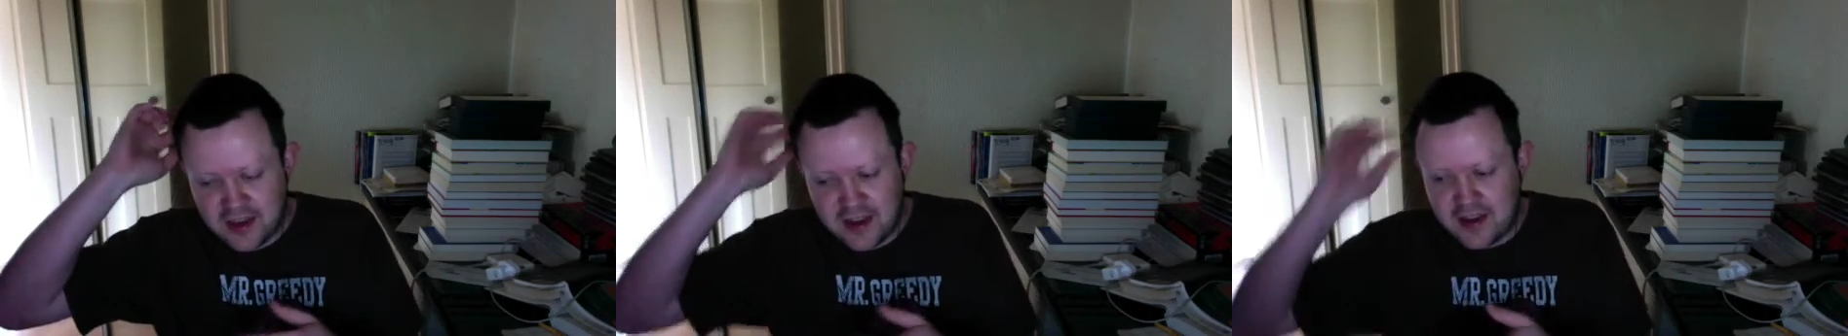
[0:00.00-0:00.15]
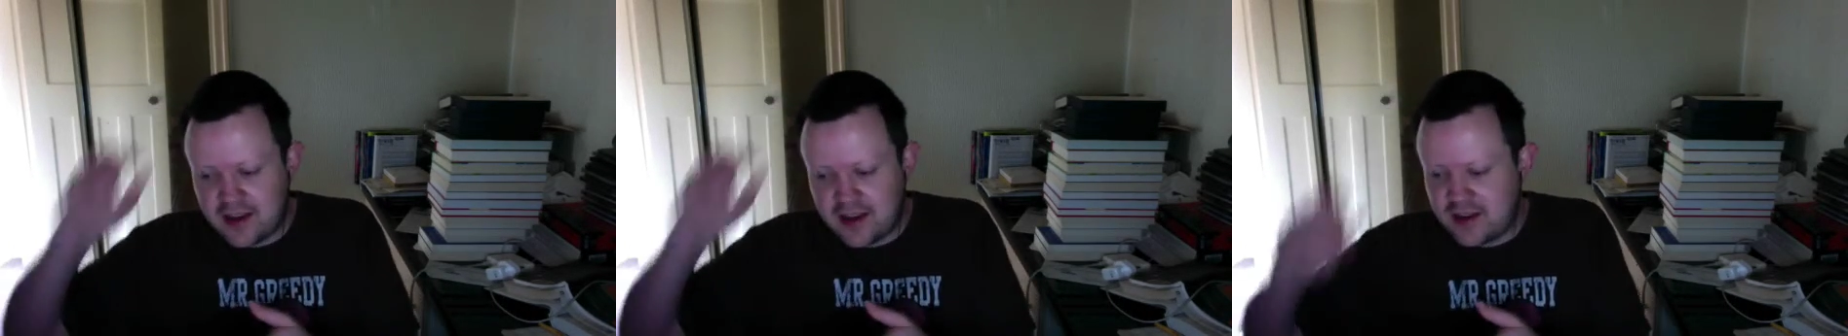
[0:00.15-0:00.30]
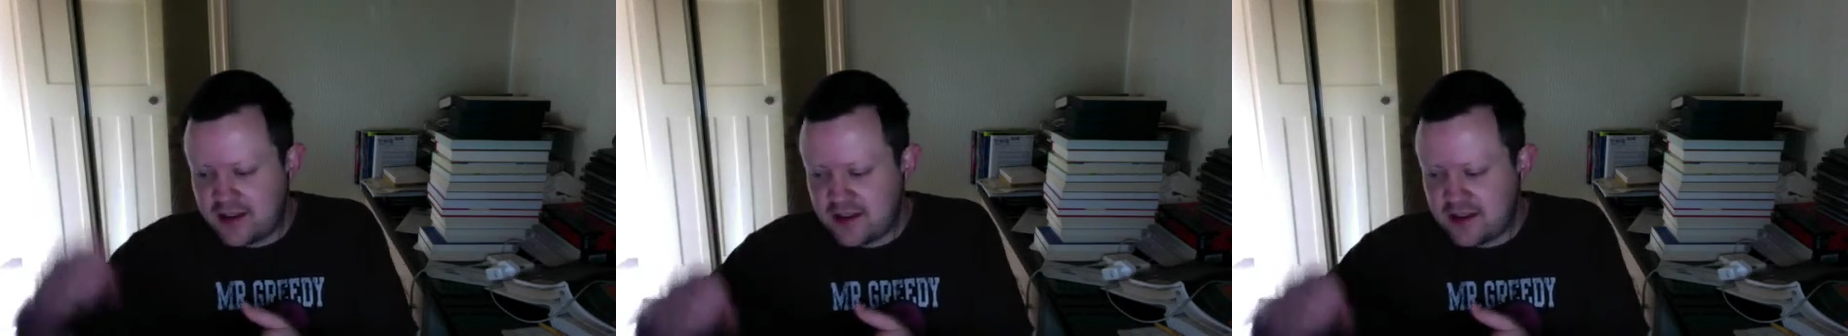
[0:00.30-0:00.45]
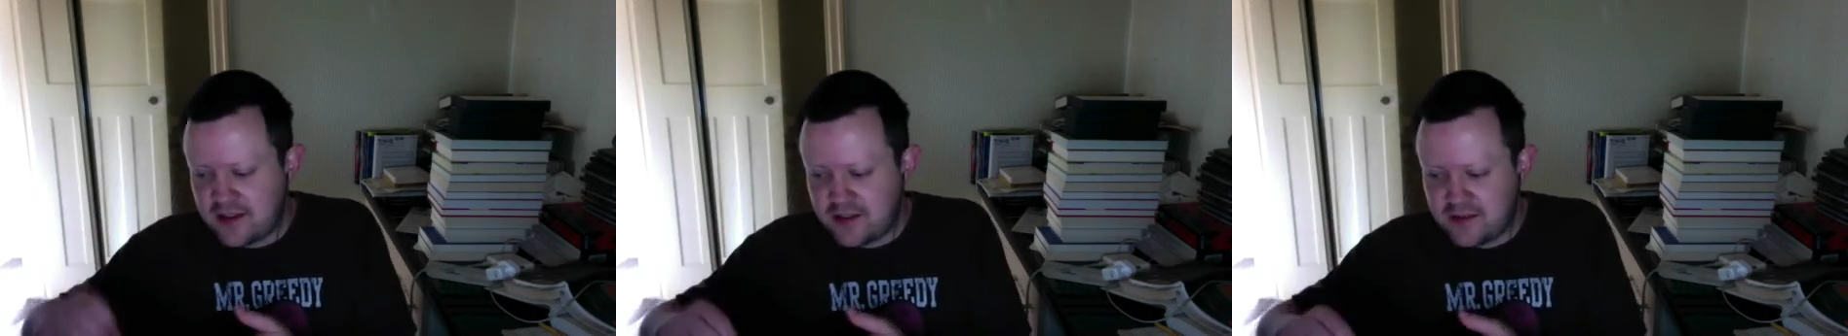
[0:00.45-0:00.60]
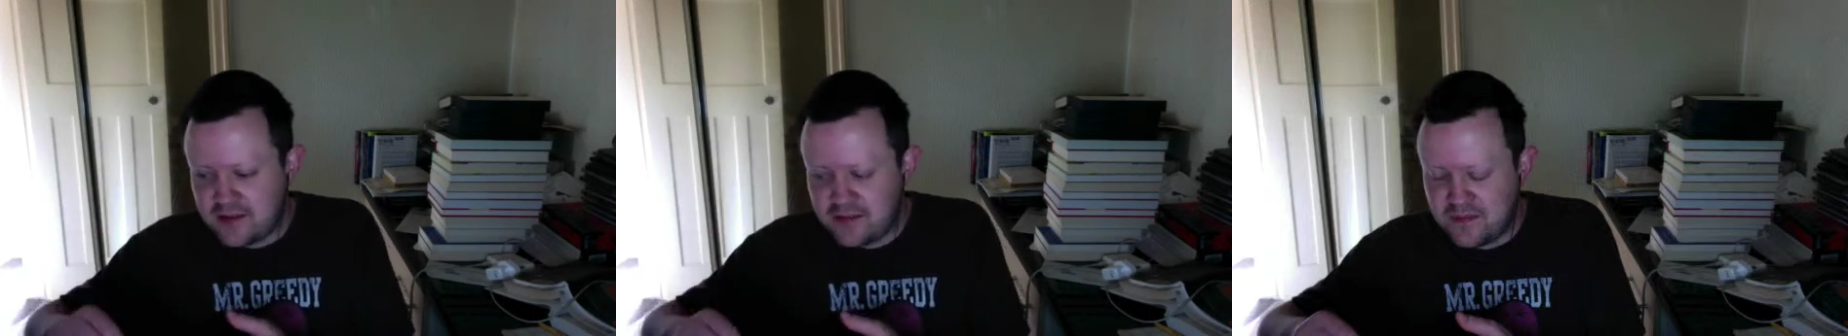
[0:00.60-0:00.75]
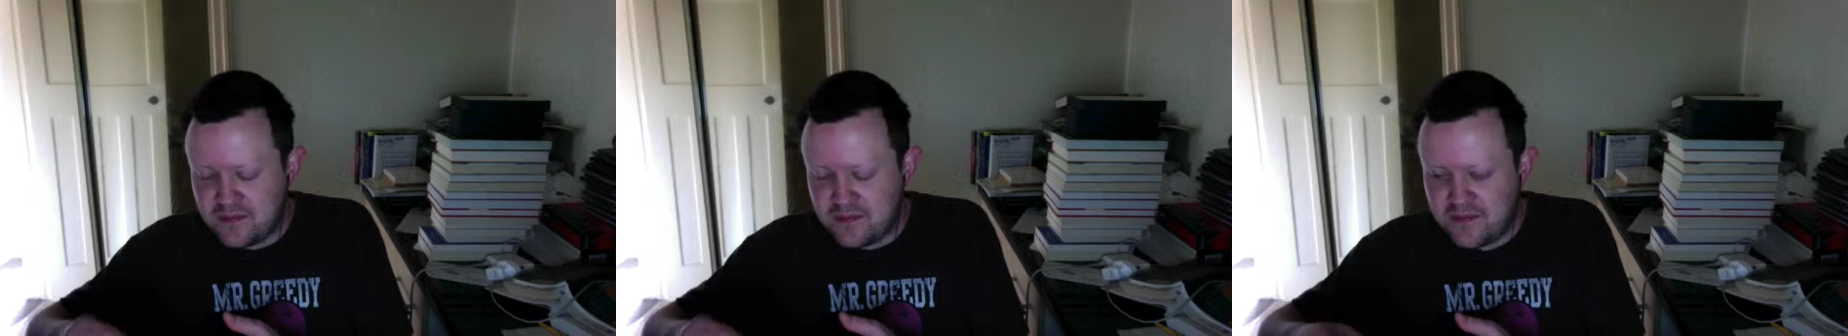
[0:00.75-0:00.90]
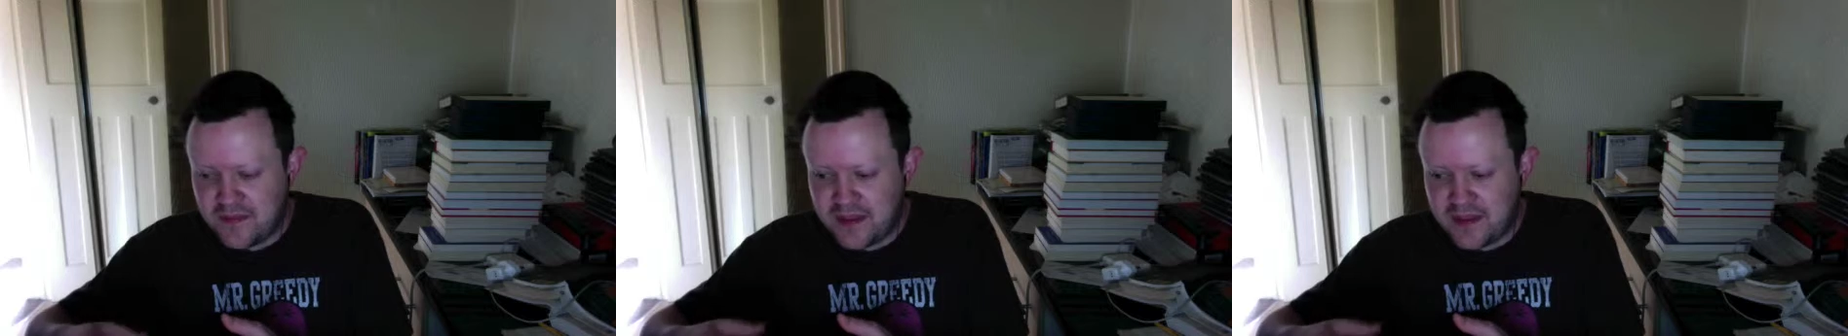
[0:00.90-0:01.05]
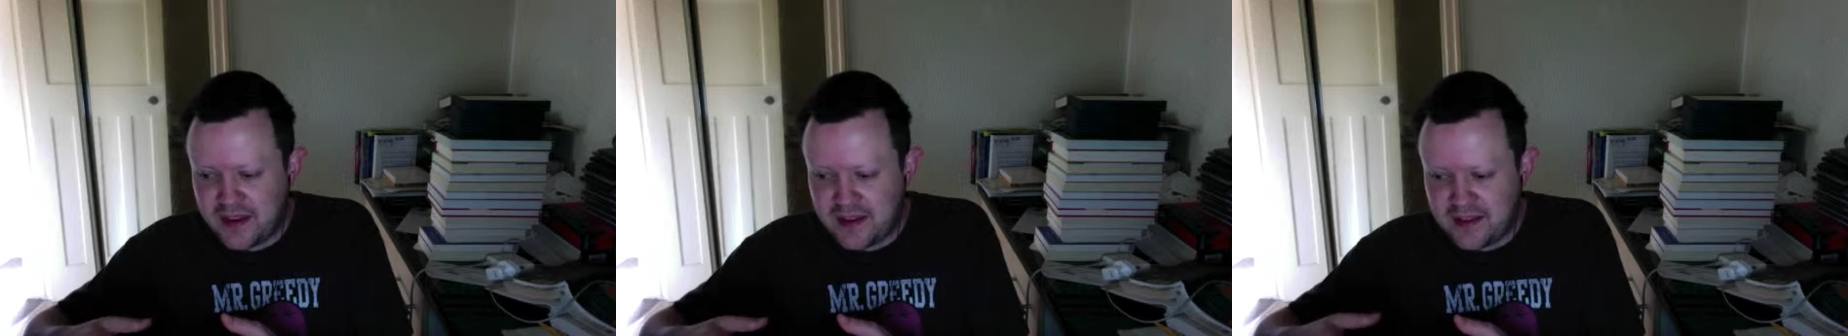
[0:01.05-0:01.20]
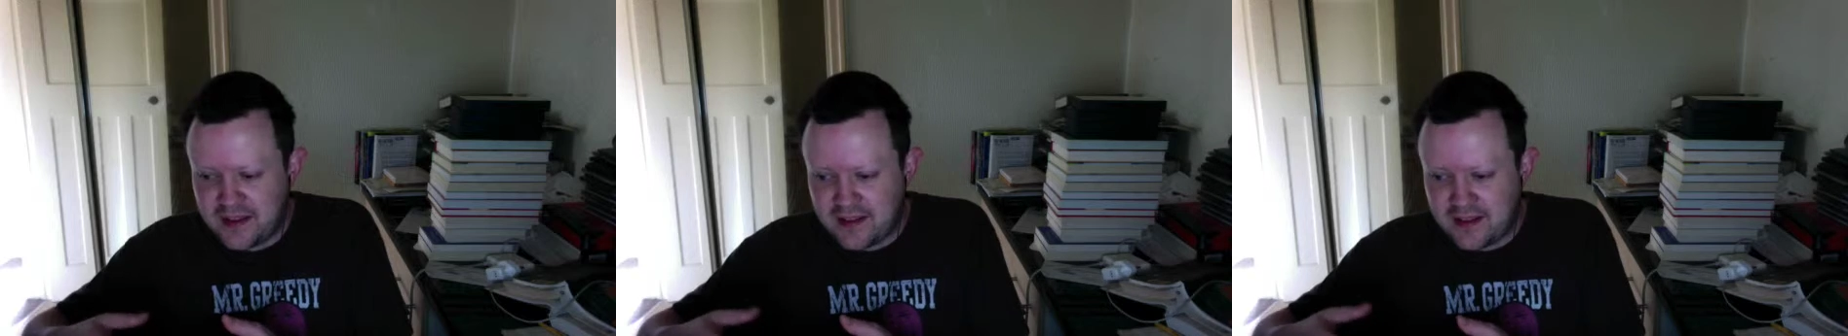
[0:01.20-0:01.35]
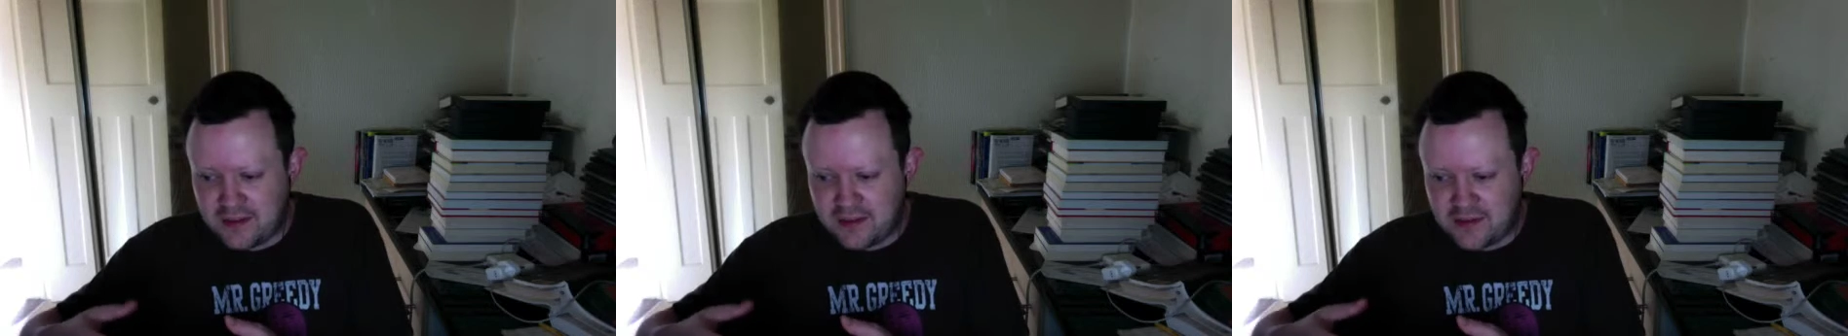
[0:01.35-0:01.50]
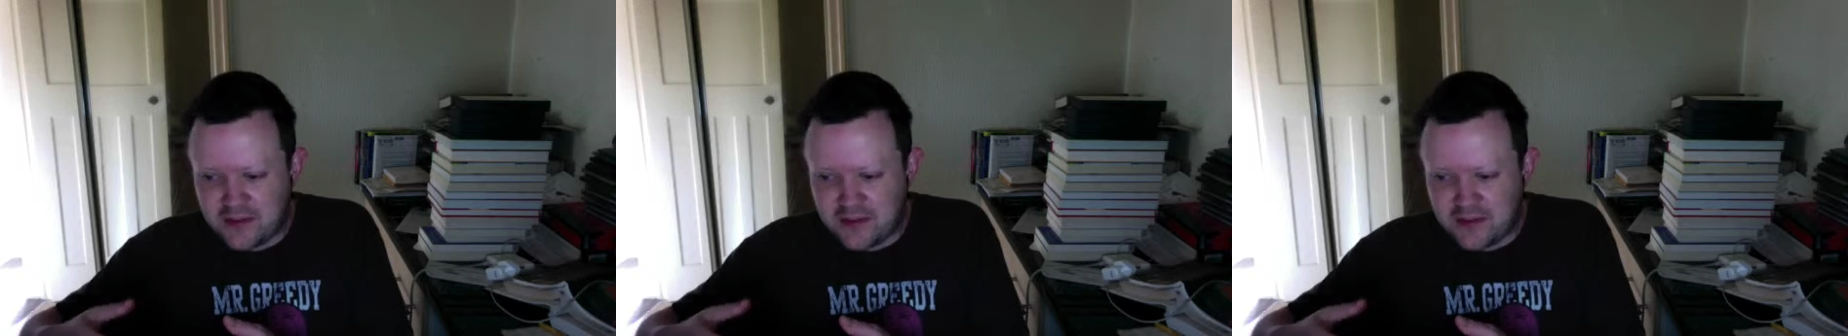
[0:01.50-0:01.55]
Um, and